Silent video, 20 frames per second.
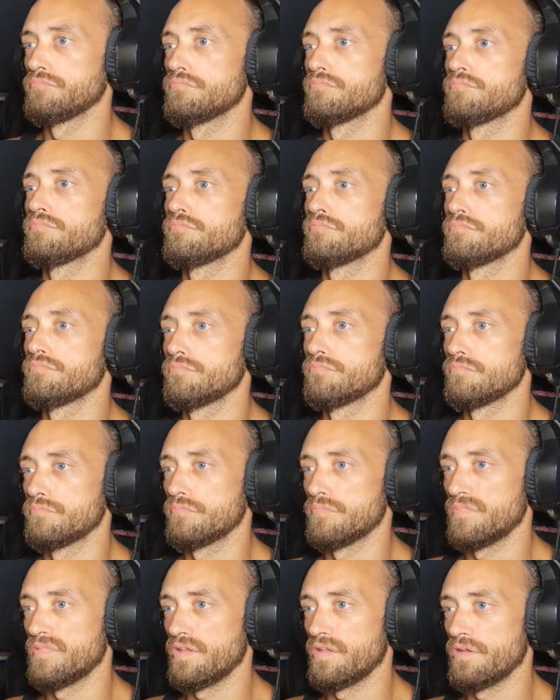
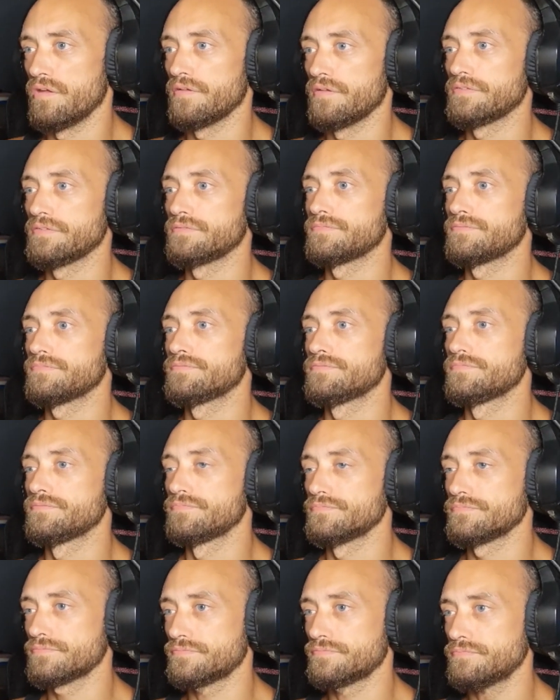
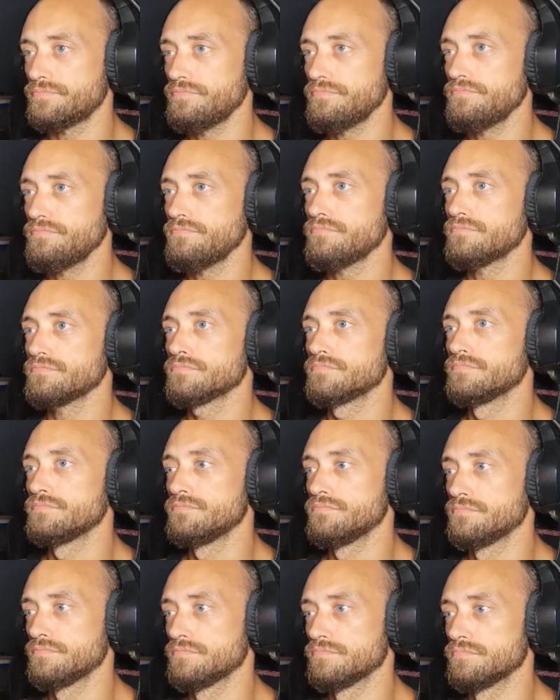
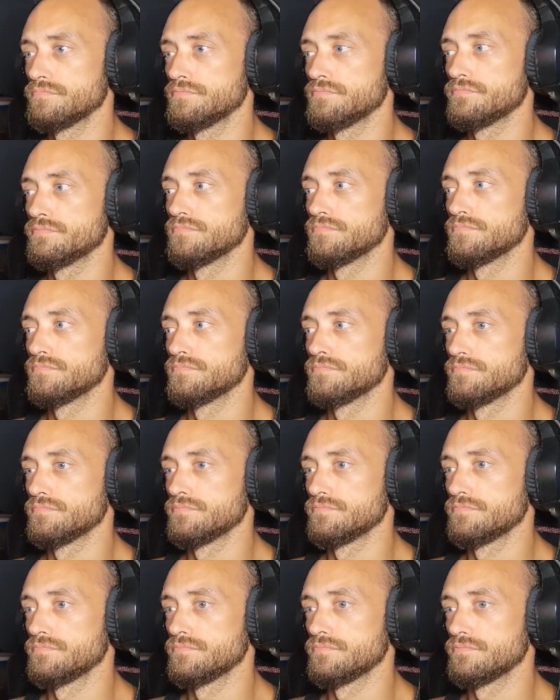
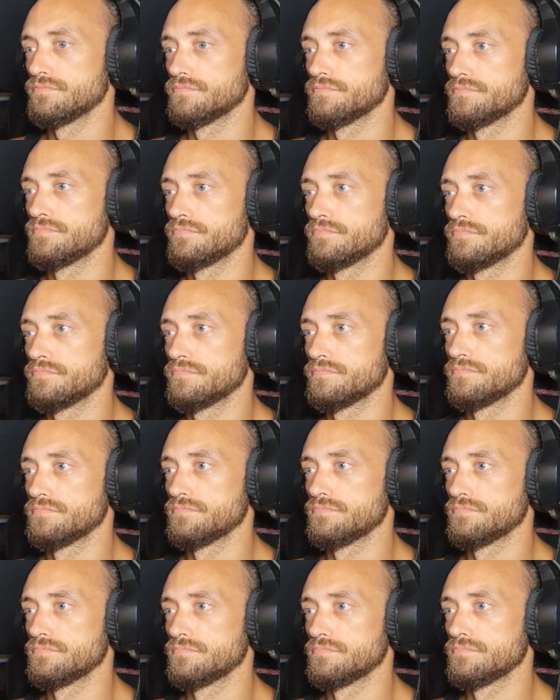
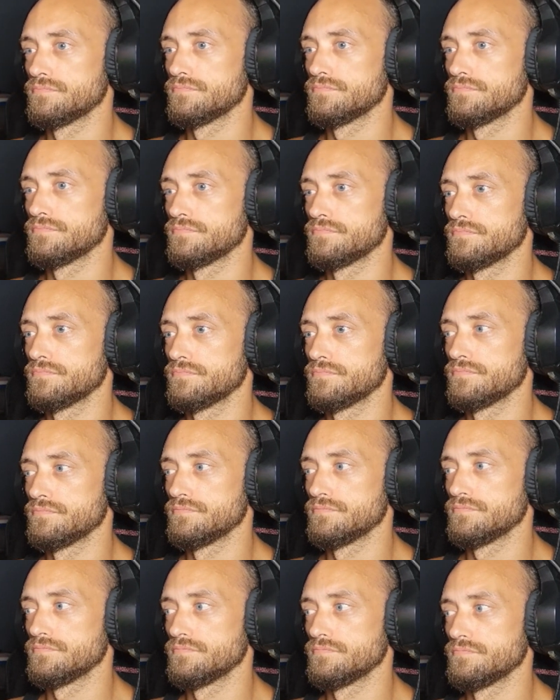
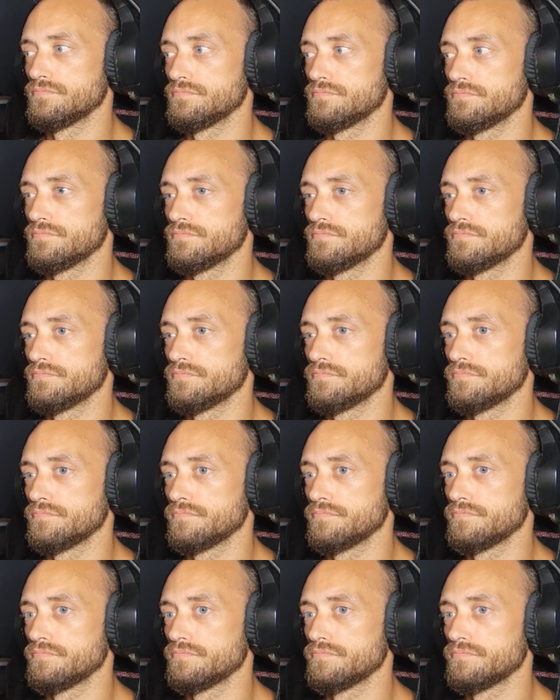
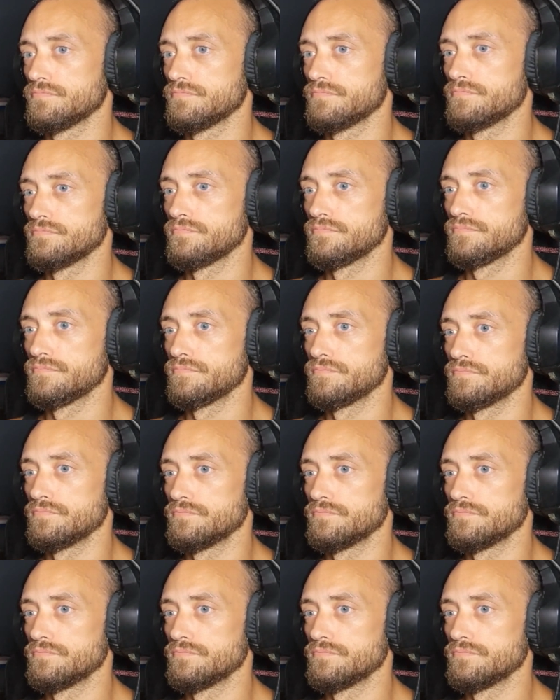(silence)